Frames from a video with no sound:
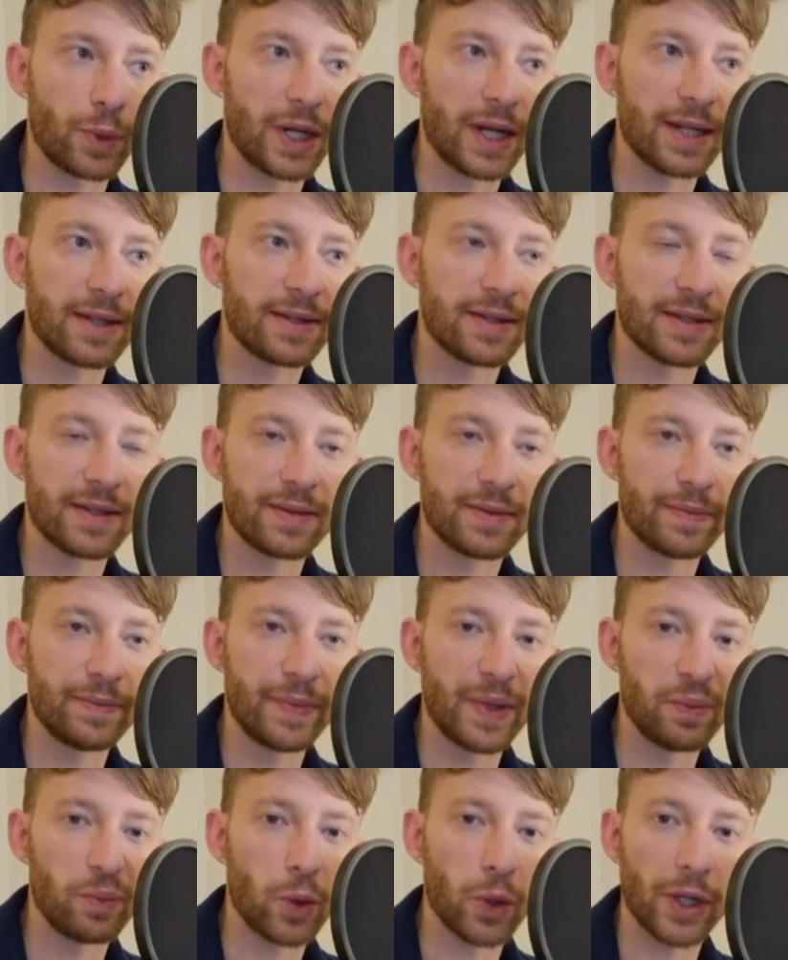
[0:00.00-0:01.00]
that
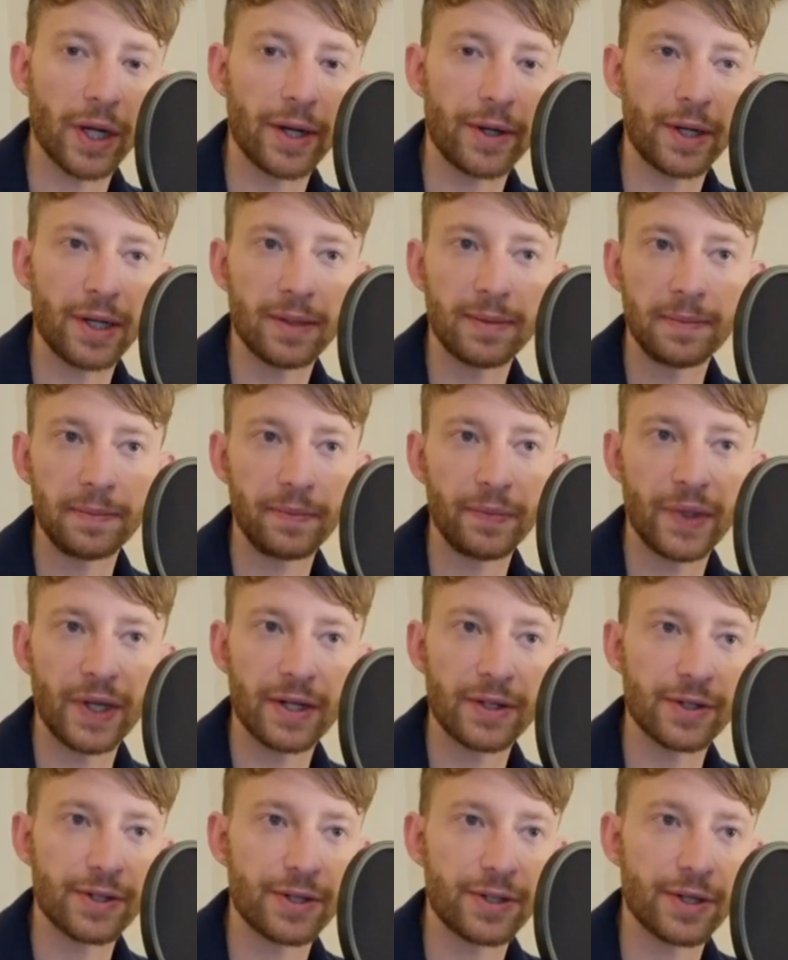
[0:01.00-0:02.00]
in Bulgaria.
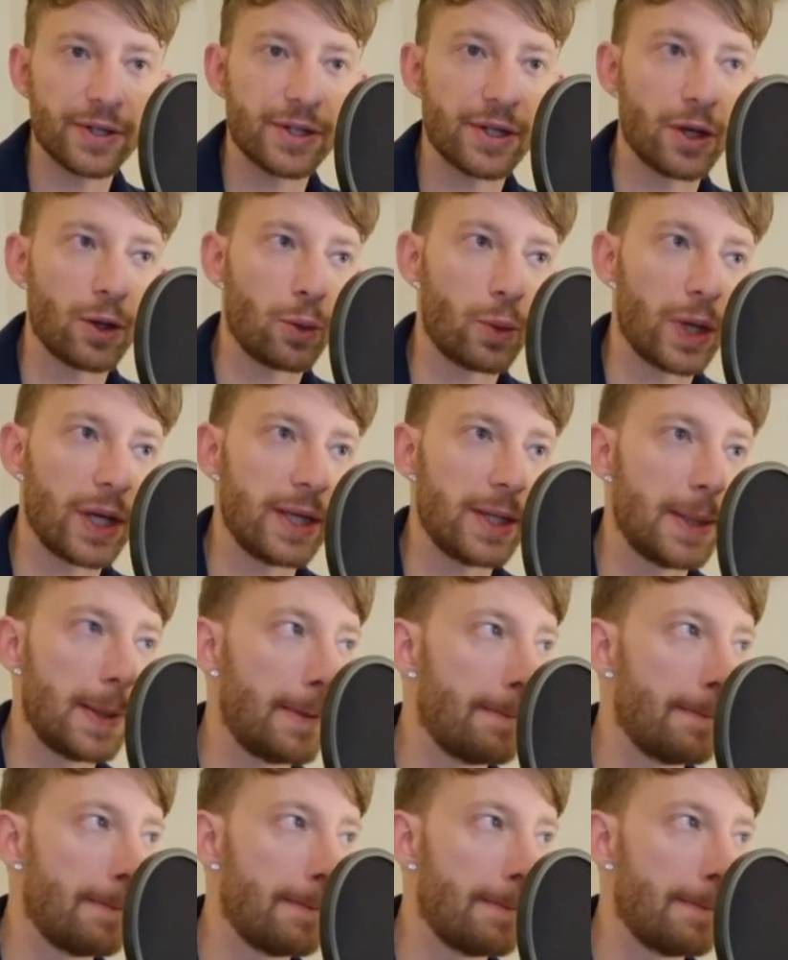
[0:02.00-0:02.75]
There's just no way.